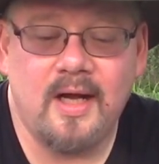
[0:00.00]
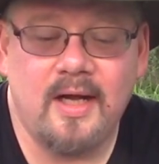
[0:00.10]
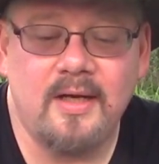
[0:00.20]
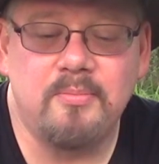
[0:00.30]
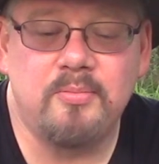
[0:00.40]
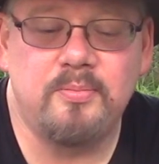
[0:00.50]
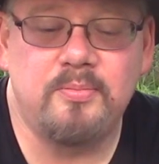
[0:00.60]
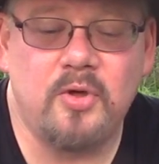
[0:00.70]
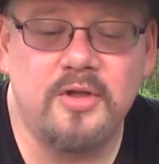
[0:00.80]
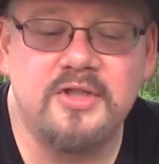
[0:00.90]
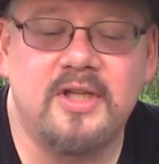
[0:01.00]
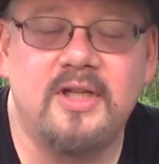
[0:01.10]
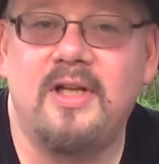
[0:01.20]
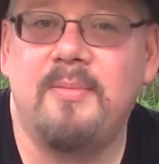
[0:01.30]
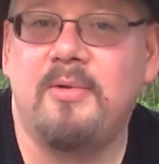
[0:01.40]
I'm going to pull this a
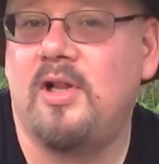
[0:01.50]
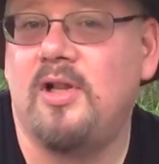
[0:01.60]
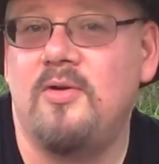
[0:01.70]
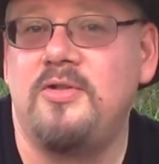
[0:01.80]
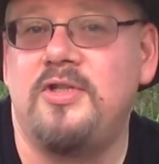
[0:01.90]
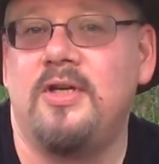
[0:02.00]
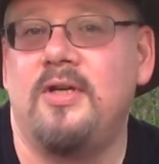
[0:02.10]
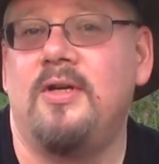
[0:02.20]
little up close.